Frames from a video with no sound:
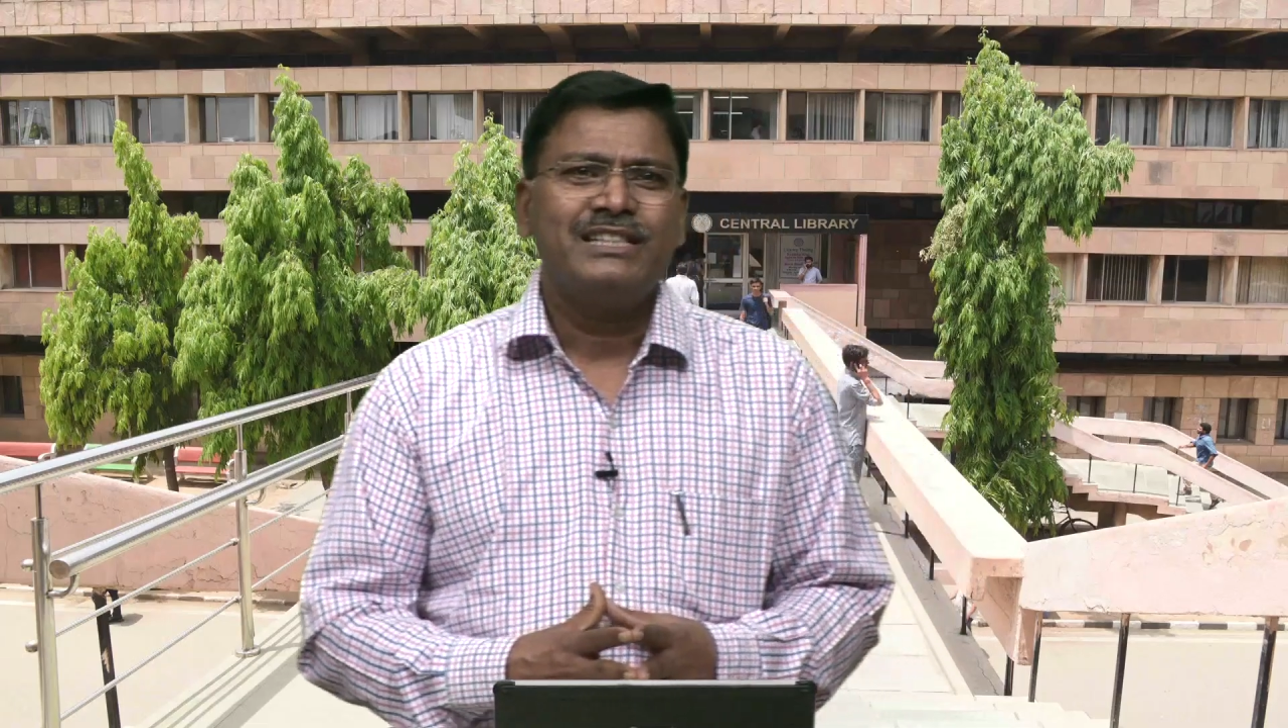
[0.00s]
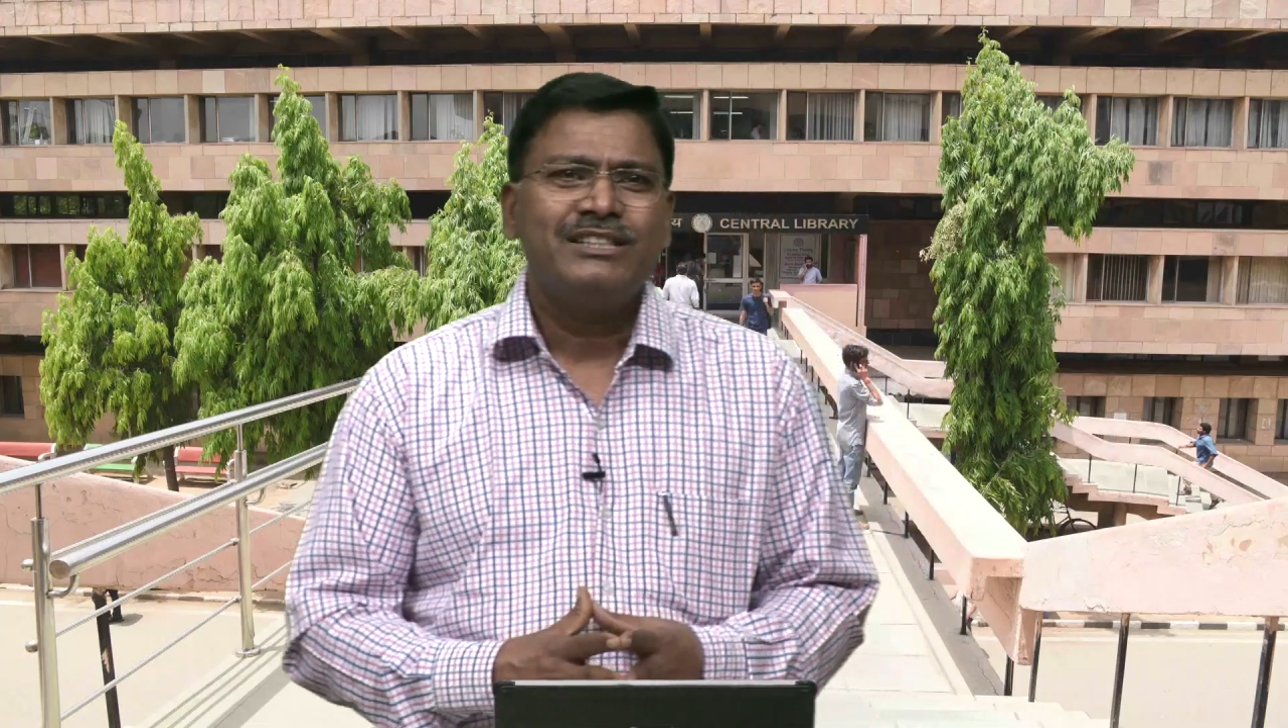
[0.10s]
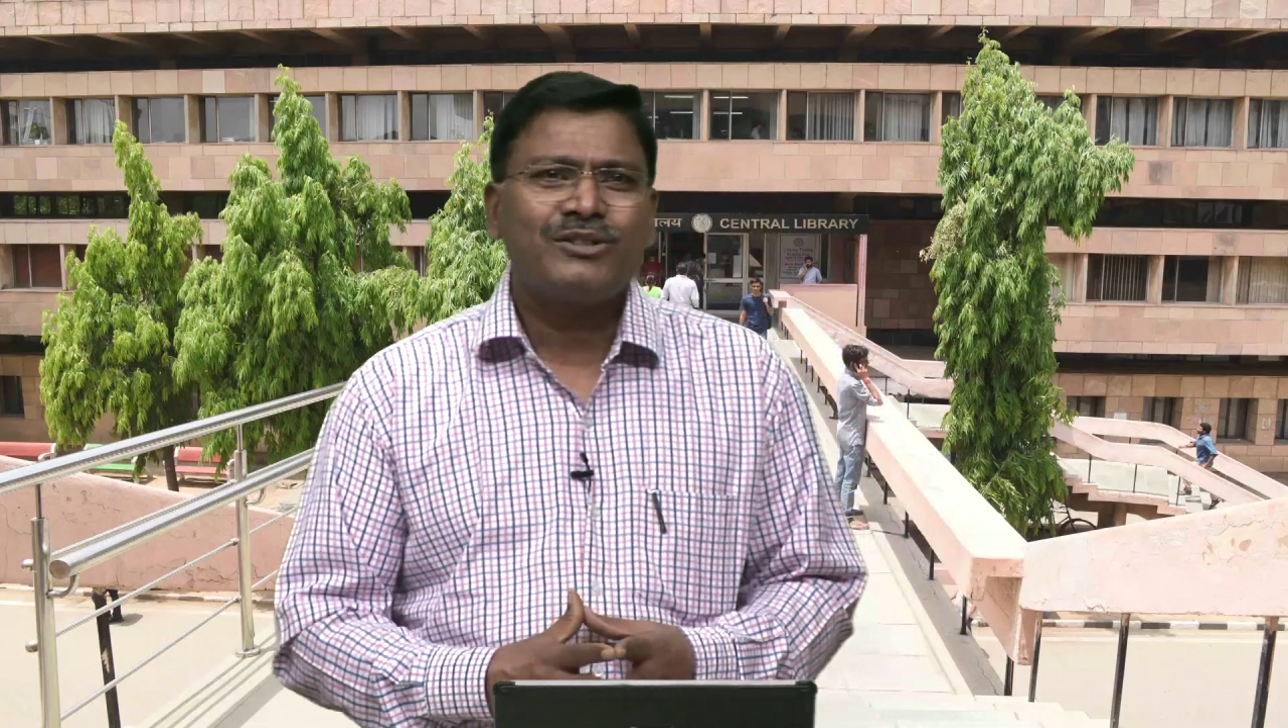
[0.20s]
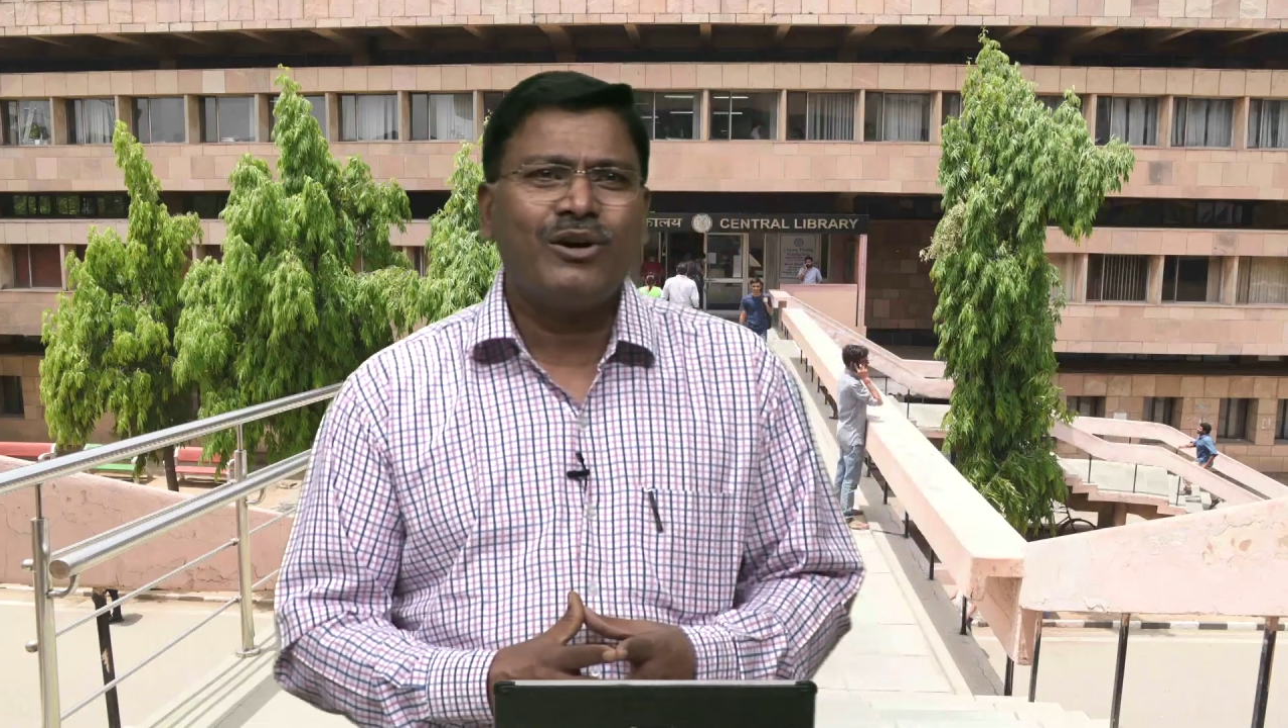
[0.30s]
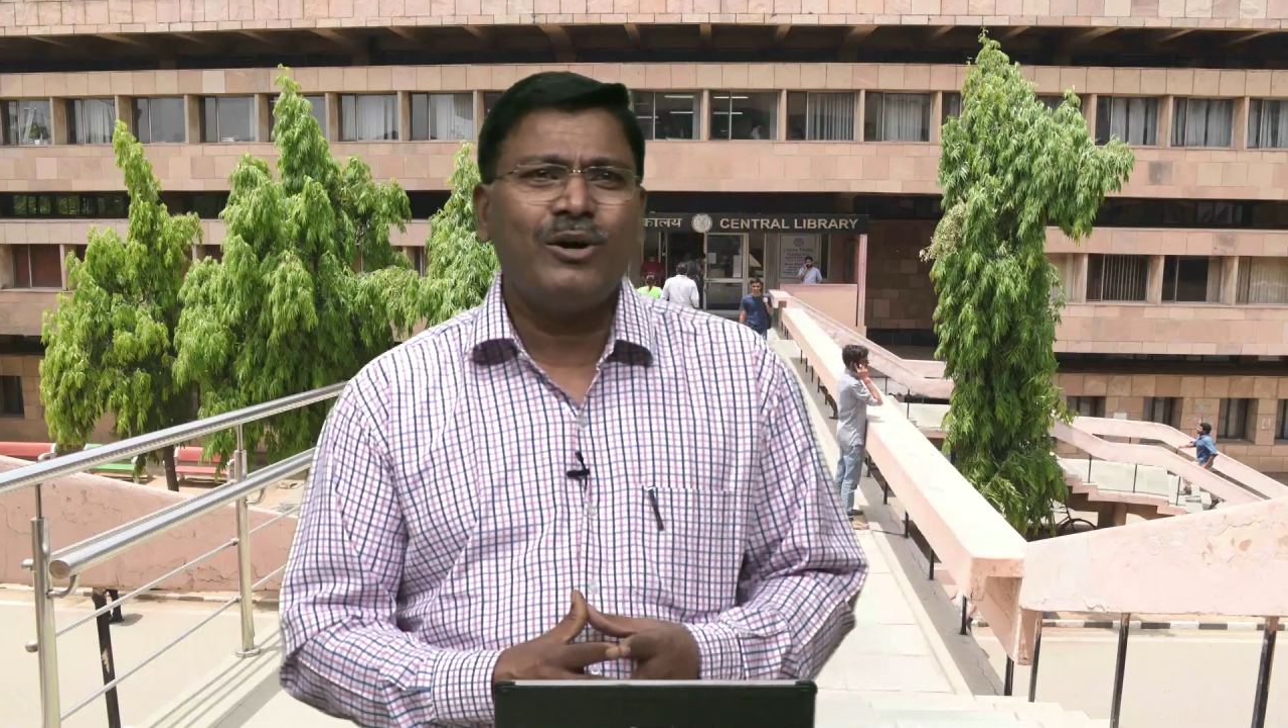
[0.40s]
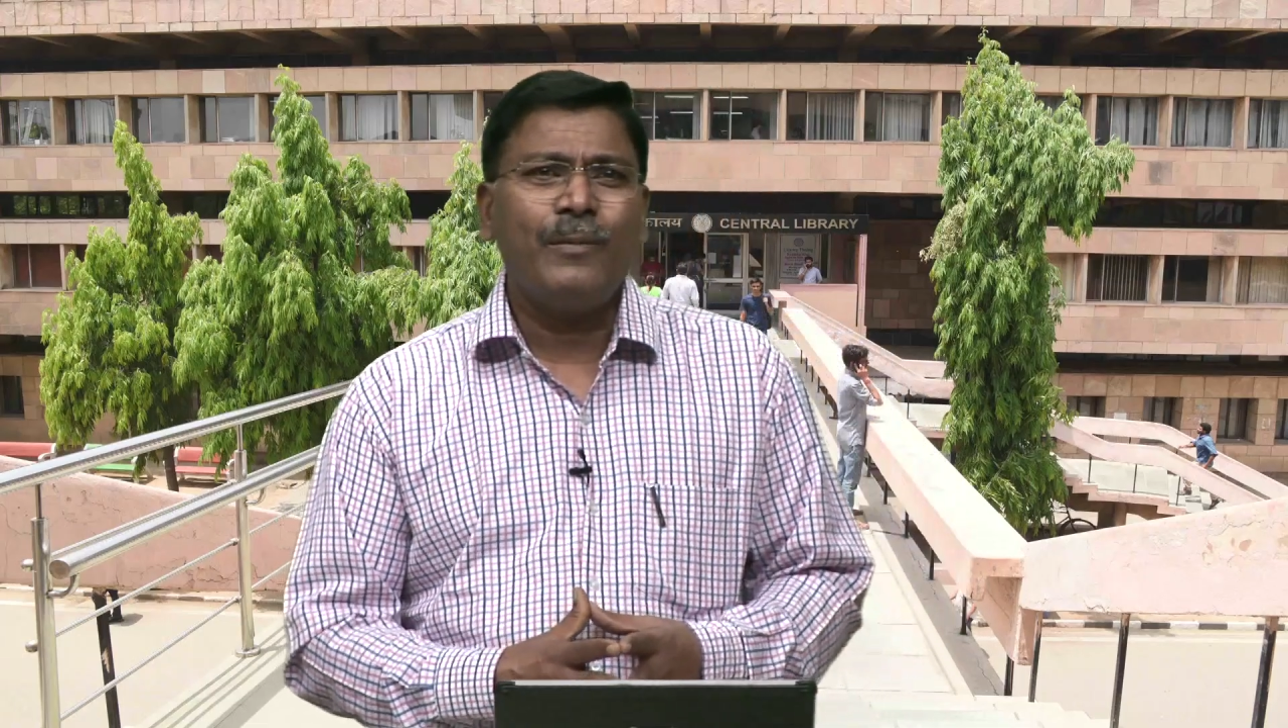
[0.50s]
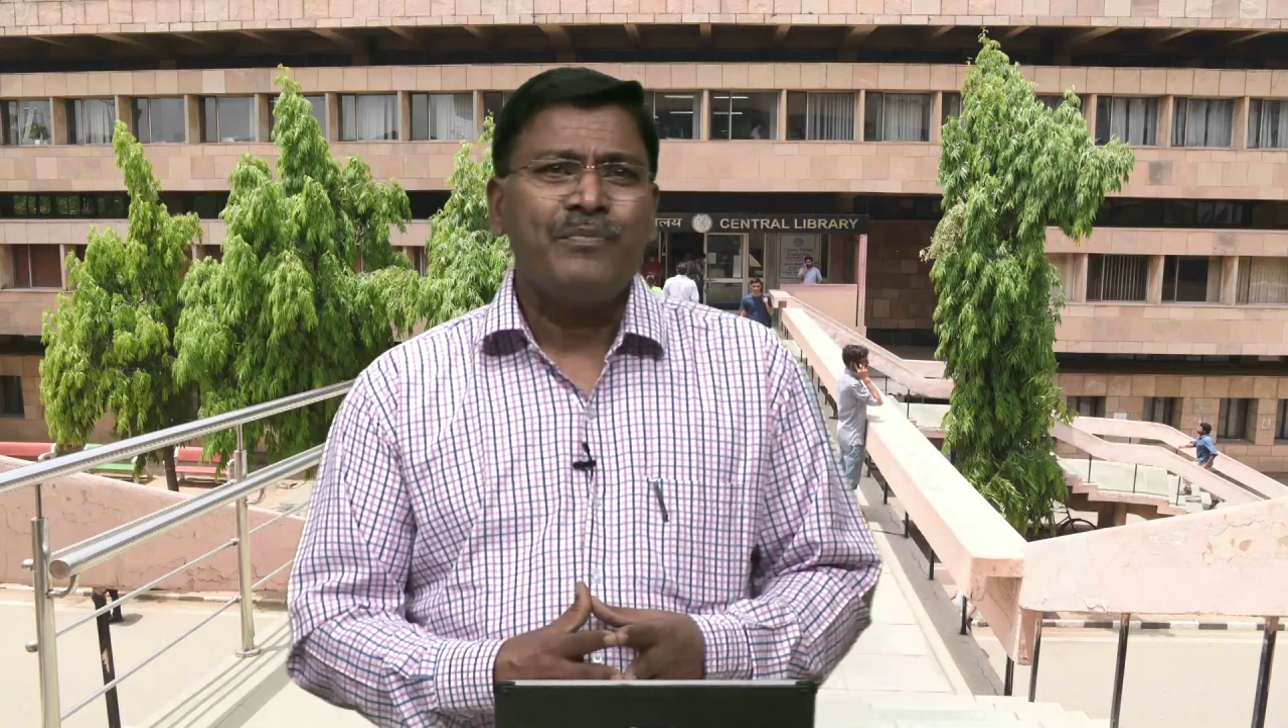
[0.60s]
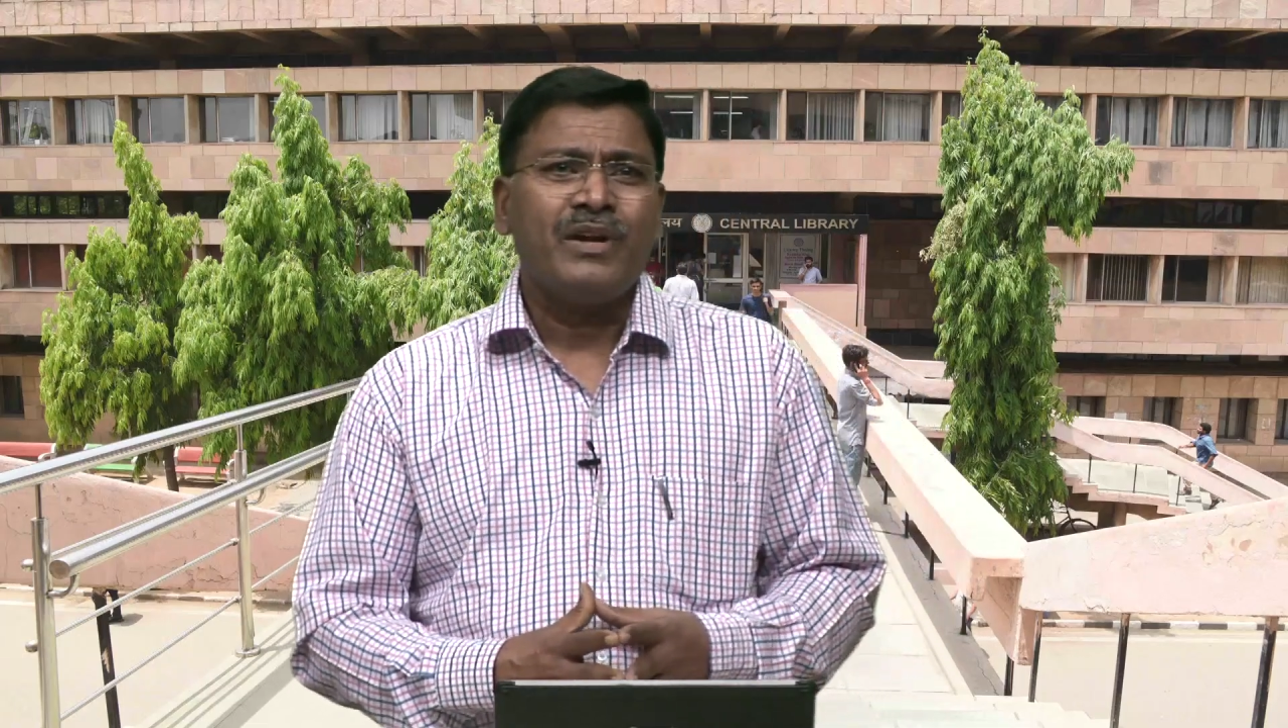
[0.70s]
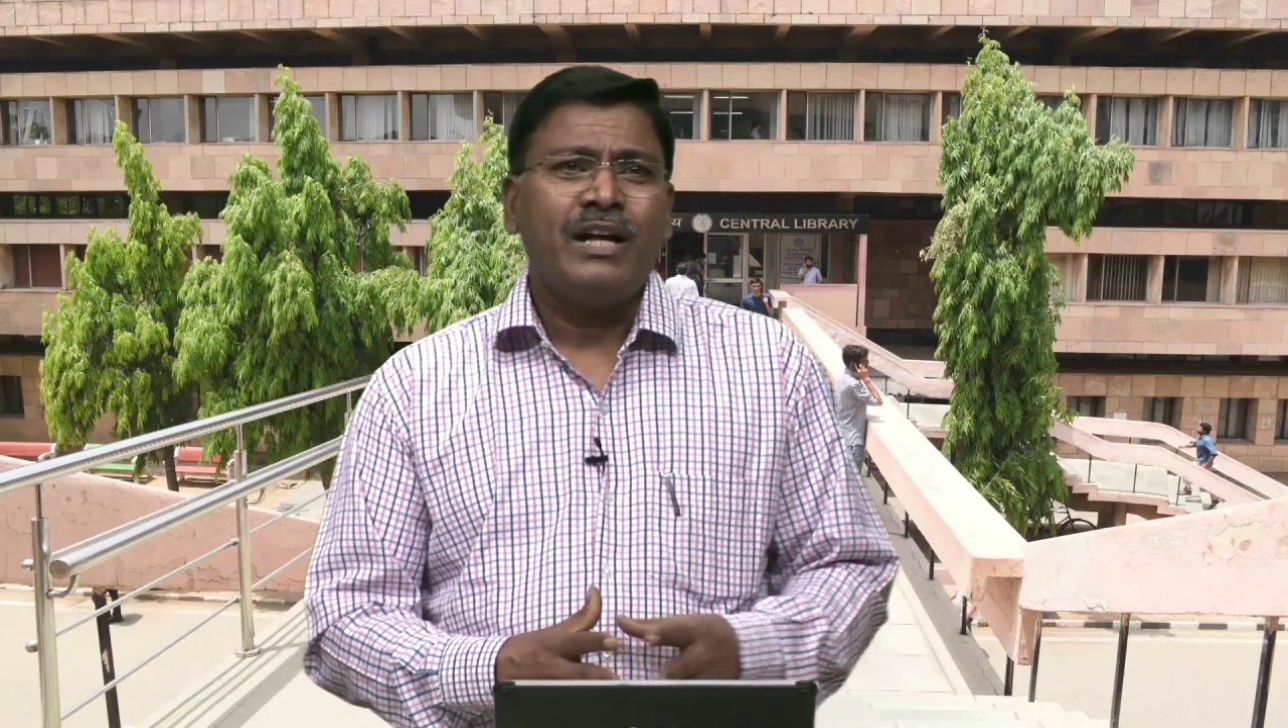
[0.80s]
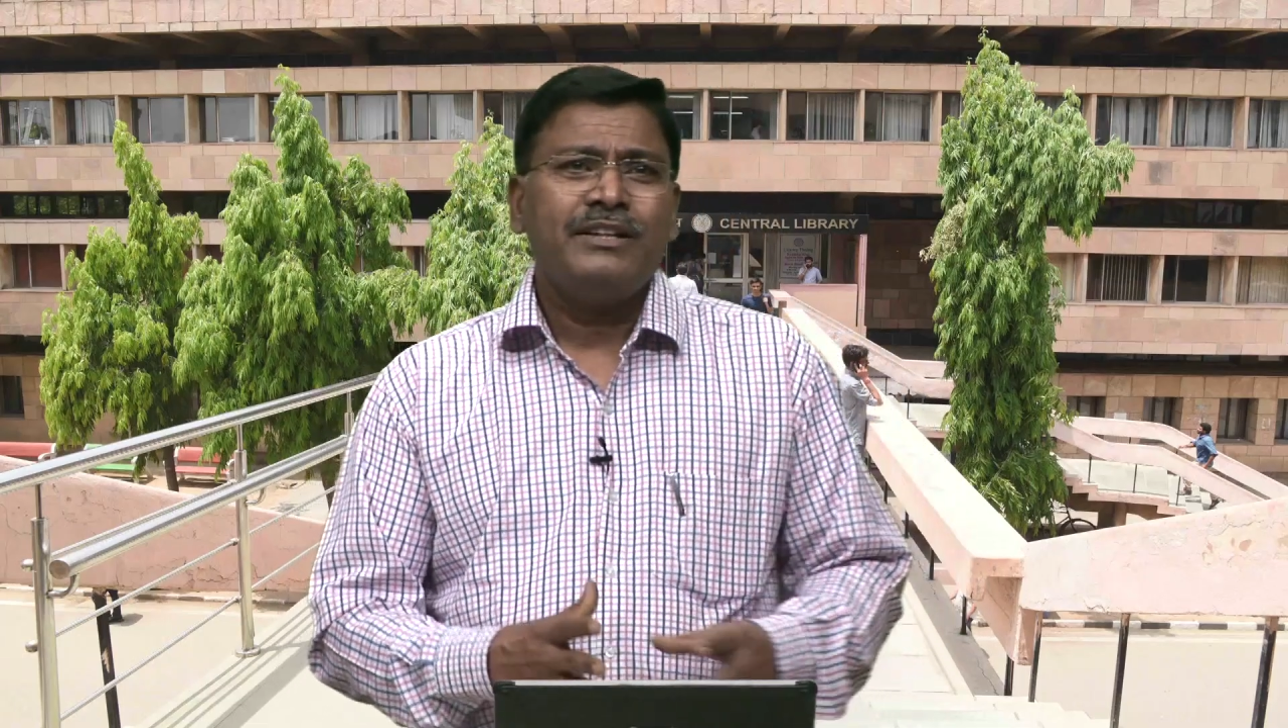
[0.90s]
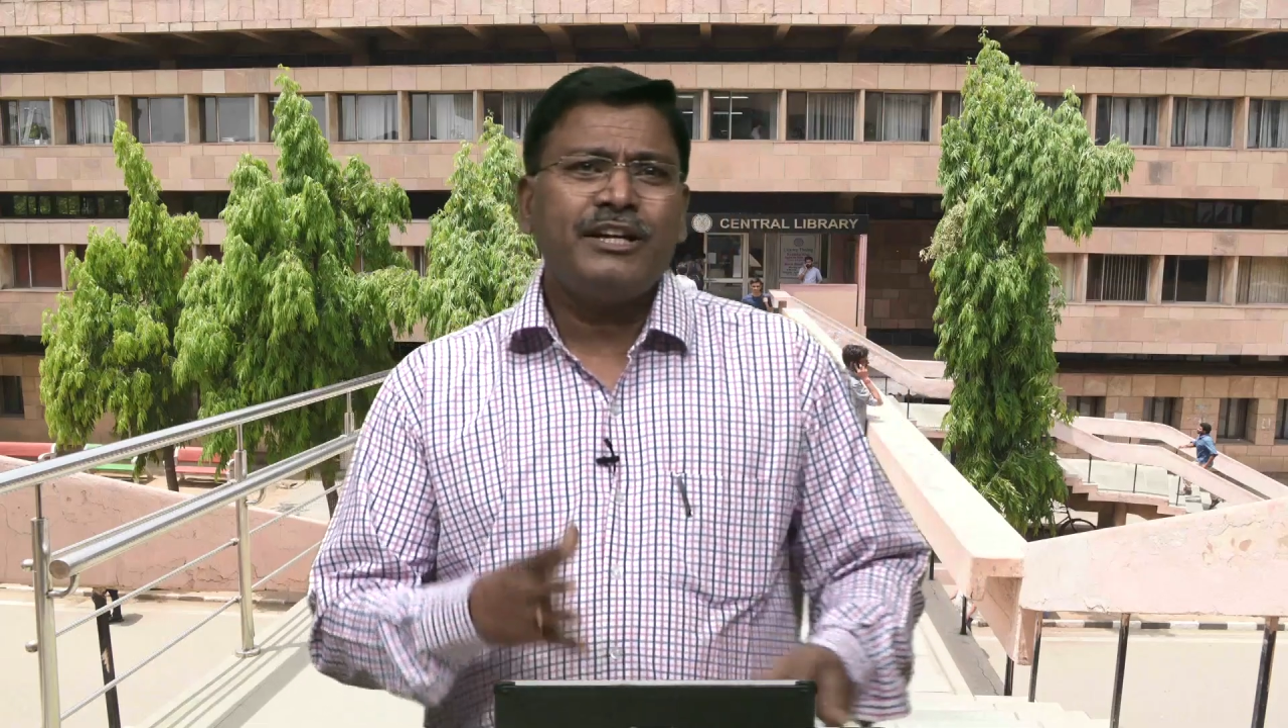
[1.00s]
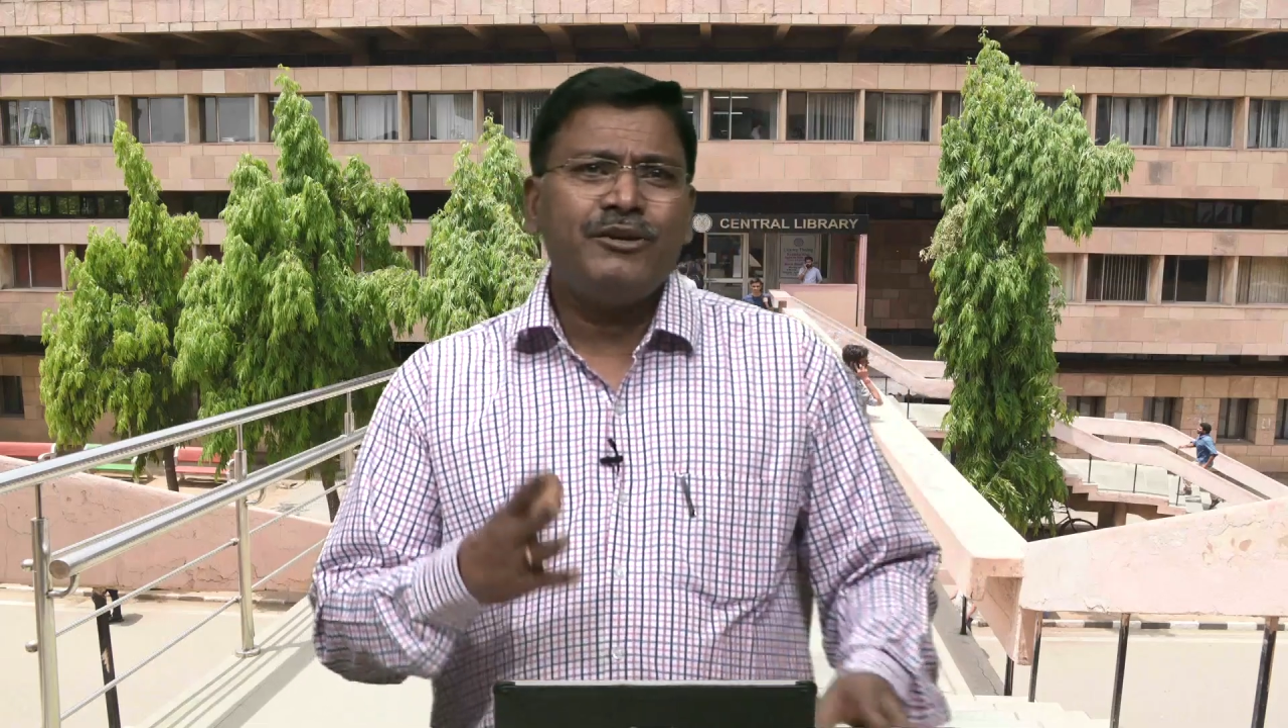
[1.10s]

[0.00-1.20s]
So, the